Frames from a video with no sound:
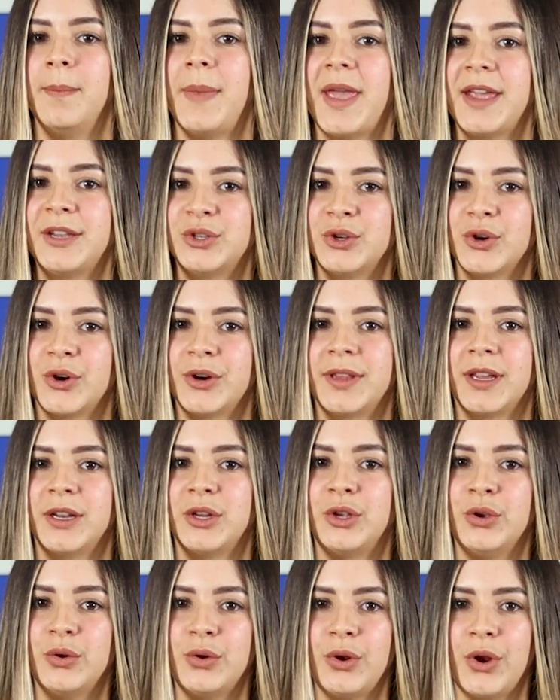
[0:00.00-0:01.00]
Make sure
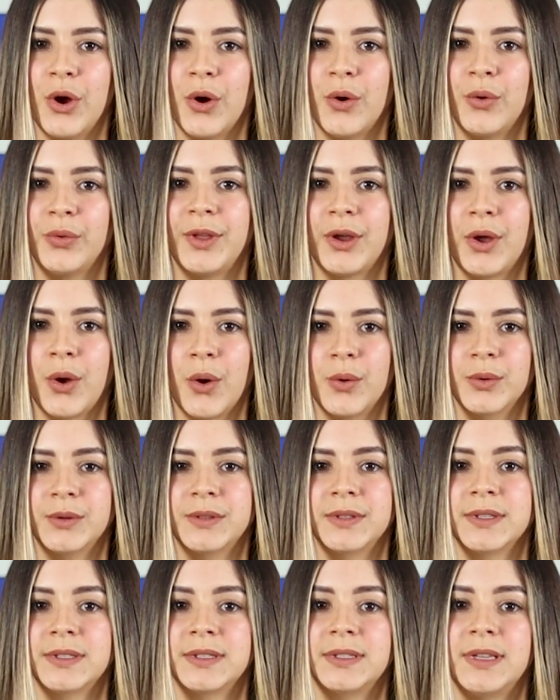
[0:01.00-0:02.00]
that you know the
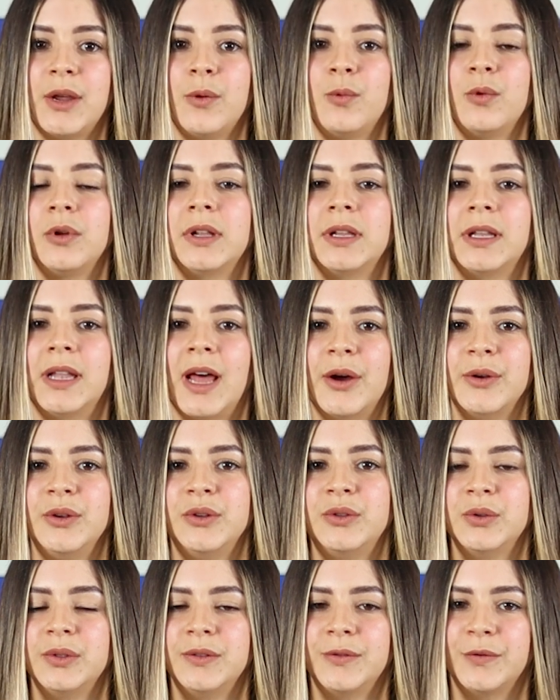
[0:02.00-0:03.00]
codes as they will allow
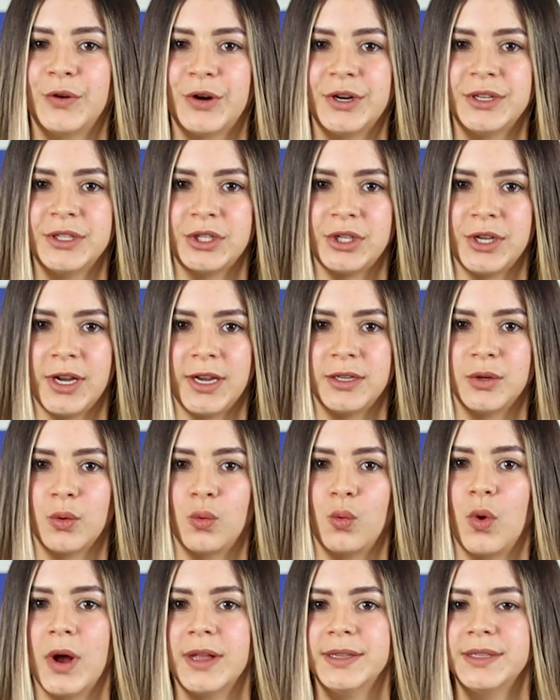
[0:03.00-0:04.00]
you to differentiate
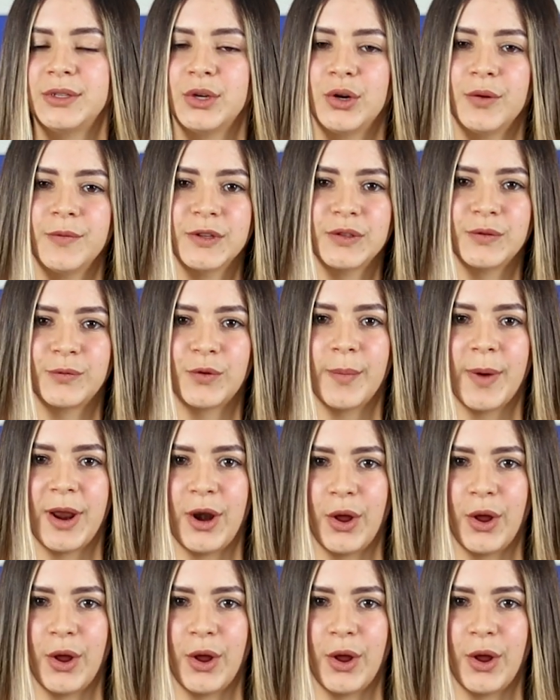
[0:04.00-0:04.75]
one service from